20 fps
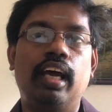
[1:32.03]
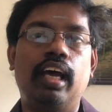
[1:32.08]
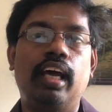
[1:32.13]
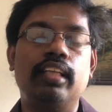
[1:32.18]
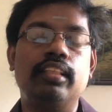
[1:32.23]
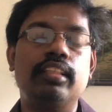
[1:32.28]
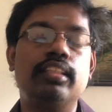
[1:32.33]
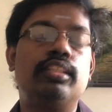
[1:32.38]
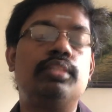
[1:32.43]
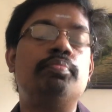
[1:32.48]

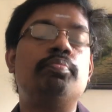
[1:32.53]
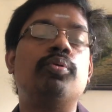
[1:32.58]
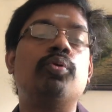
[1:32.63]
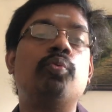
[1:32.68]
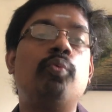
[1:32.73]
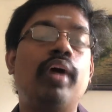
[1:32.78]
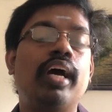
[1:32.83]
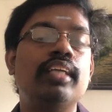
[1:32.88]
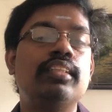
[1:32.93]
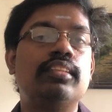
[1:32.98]
and this
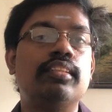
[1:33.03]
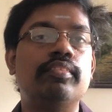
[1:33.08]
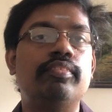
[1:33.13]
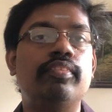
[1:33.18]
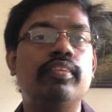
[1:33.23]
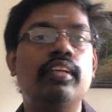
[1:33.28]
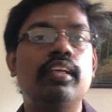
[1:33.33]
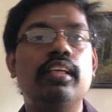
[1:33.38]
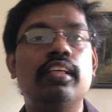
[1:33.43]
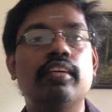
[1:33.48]
provides a
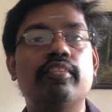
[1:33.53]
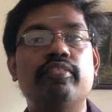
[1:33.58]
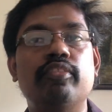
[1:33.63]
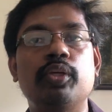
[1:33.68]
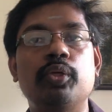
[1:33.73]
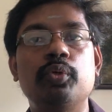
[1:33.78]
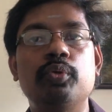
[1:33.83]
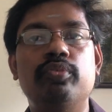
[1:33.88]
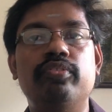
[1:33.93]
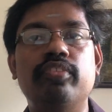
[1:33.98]
feeling
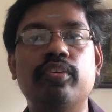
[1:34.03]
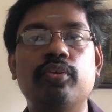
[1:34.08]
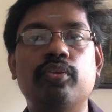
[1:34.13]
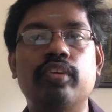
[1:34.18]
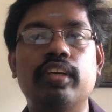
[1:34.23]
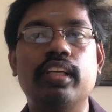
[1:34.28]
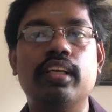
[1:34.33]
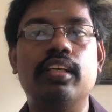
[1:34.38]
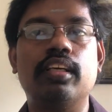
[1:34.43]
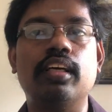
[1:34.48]
of
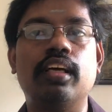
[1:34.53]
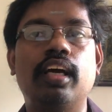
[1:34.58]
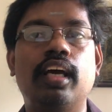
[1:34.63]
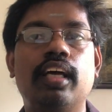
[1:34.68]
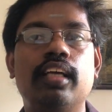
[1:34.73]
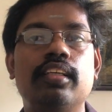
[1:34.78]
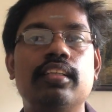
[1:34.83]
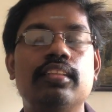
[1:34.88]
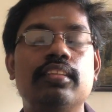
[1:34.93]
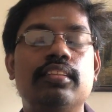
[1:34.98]
euphoric,
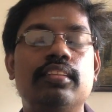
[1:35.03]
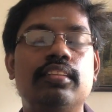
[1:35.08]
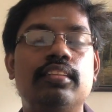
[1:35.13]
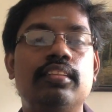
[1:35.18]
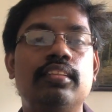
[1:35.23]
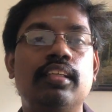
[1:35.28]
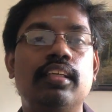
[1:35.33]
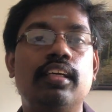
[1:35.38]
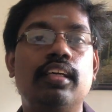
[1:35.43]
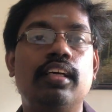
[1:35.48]
and
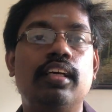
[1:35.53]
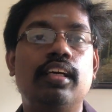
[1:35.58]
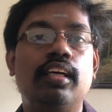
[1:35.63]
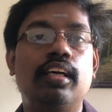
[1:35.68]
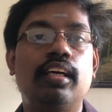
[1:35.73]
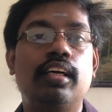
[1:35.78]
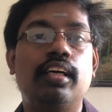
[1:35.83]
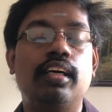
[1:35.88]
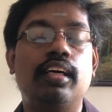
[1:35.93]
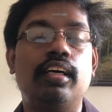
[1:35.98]

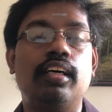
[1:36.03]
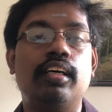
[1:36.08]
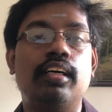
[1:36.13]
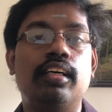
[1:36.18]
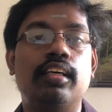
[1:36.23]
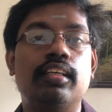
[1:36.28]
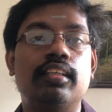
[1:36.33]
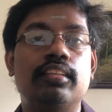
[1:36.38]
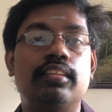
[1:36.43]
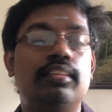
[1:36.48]

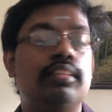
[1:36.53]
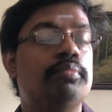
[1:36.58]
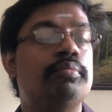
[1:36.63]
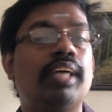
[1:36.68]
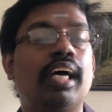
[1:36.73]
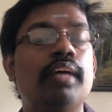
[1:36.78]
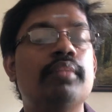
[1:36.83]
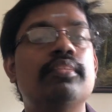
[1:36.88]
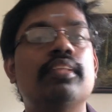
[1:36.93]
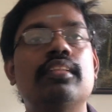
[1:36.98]

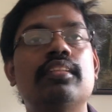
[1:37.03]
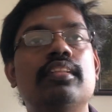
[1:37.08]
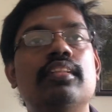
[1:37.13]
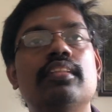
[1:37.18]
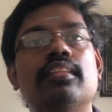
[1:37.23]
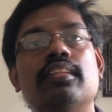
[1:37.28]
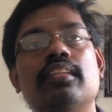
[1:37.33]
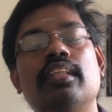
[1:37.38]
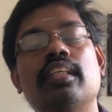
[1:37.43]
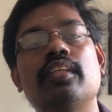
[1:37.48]
sometimes that
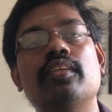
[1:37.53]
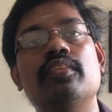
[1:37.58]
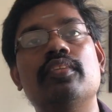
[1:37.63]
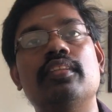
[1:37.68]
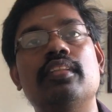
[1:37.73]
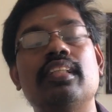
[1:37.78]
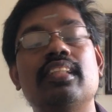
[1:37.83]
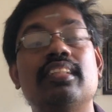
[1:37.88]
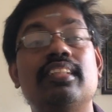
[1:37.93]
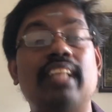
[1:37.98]
this
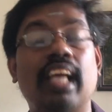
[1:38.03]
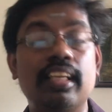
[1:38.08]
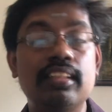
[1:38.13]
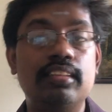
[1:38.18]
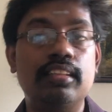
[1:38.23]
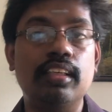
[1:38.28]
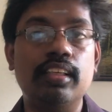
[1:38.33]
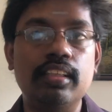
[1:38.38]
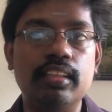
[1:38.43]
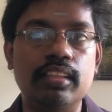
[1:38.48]
gives the
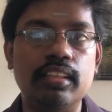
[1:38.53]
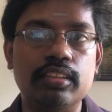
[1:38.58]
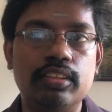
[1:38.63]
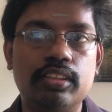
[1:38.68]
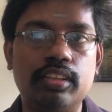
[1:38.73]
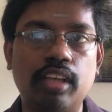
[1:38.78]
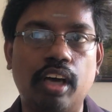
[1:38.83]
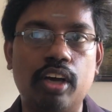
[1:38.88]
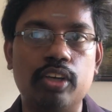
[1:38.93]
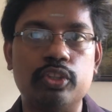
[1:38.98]
sensory
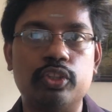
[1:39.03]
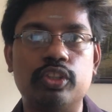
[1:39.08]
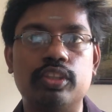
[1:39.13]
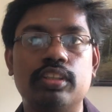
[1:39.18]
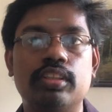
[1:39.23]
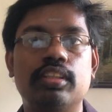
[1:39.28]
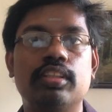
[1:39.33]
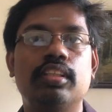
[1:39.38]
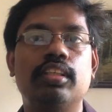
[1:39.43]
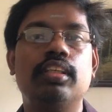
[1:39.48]

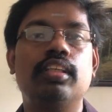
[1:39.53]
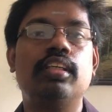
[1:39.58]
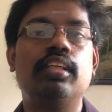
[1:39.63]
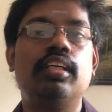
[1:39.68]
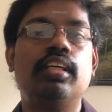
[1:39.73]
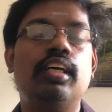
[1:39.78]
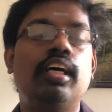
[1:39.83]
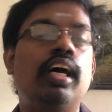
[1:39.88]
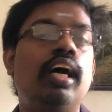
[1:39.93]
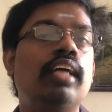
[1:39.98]
distortion,
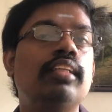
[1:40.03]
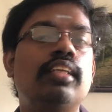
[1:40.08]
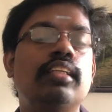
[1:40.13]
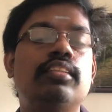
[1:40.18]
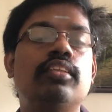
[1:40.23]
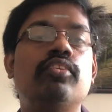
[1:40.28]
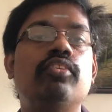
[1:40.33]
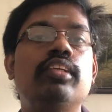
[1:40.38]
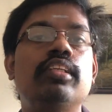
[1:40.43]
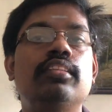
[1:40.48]
and
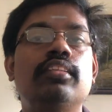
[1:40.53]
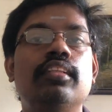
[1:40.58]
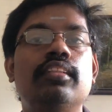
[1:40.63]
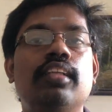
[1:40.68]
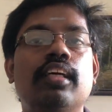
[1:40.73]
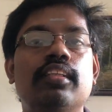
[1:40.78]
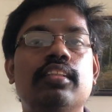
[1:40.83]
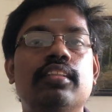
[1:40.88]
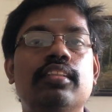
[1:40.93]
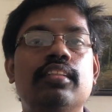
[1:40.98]
that's a reason
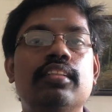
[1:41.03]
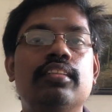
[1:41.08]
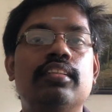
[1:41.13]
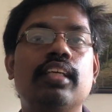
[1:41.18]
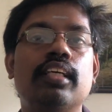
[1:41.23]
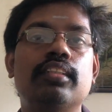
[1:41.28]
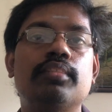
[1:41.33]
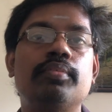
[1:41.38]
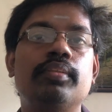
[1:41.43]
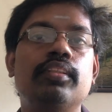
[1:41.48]
that this
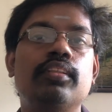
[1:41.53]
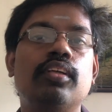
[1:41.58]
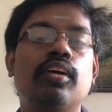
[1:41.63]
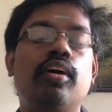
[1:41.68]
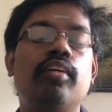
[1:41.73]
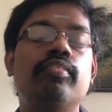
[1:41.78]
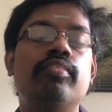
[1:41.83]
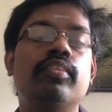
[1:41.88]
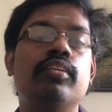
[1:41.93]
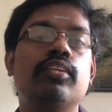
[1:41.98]
has been
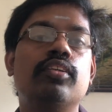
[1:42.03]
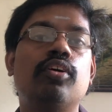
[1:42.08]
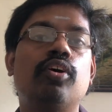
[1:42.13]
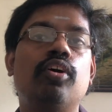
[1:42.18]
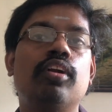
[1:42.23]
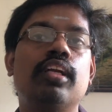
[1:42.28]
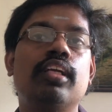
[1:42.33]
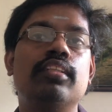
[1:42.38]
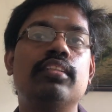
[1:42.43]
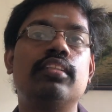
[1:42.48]
often
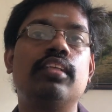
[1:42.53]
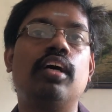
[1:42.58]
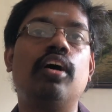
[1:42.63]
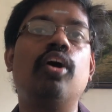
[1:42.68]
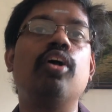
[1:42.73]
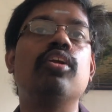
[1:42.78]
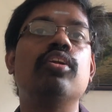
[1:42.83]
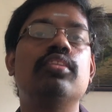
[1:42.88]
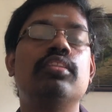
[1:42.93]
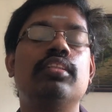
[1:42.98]
called as a
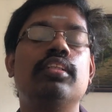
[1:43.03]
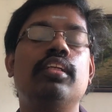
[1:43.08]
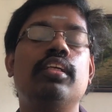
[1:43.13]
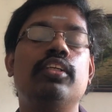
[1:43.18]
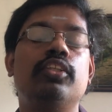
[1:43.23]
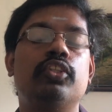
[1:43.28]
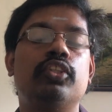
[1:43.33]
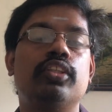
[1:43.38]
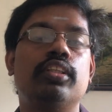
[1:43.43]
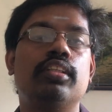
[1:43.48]

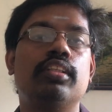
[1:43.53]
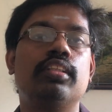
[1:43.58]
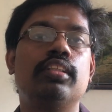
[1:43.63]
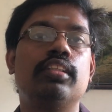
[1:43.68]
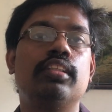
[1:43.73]
hallucination